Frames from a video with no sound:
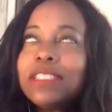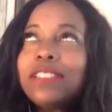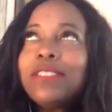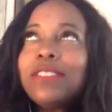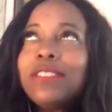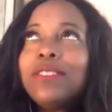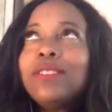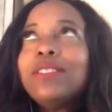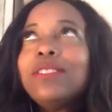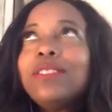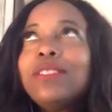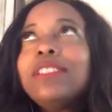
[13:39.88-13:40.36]

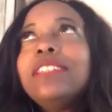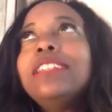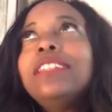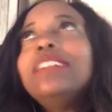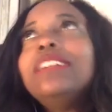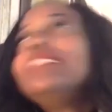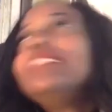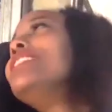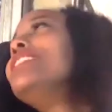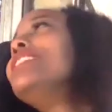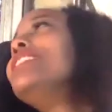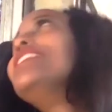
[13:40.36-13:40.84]
to
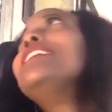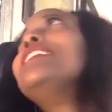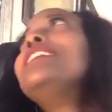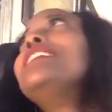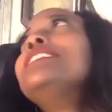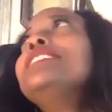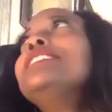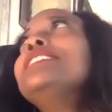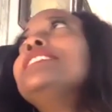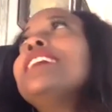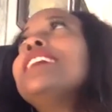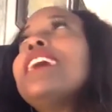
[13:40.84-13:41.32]
the
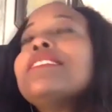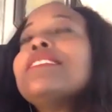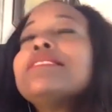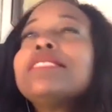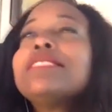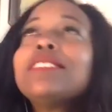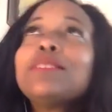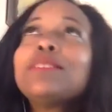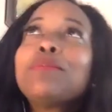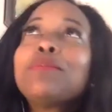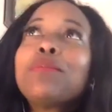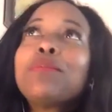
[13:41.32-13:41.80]

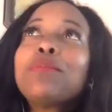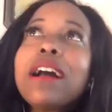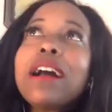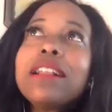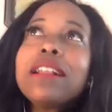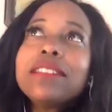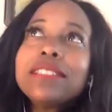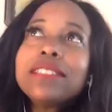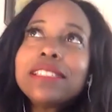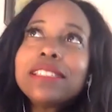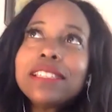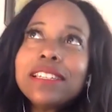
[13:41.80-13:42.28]
analysis
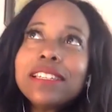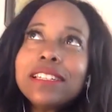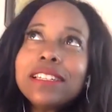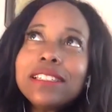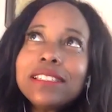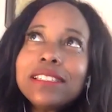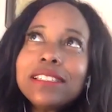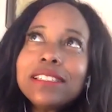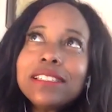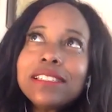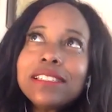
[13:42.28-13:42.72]
paralysis